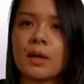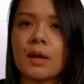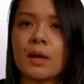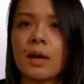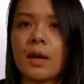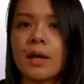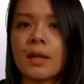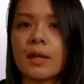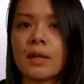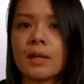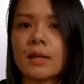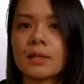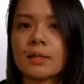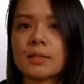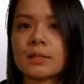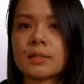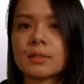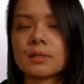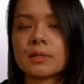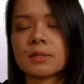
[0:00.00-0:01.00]

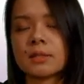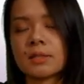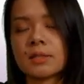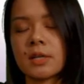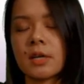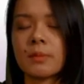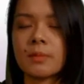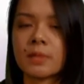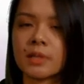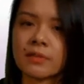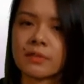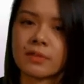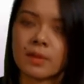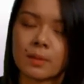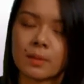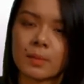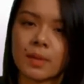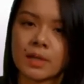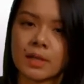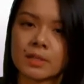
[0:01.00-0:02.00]
and determine if that
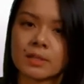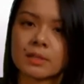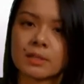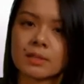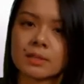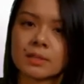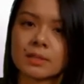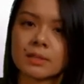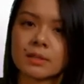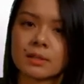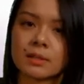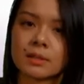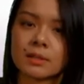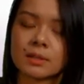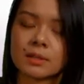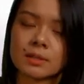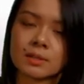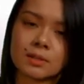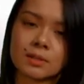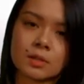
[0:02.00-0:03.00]
patient is
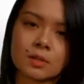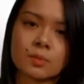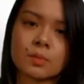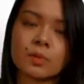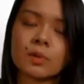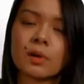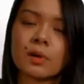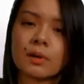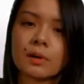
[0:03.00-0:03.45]
a suitable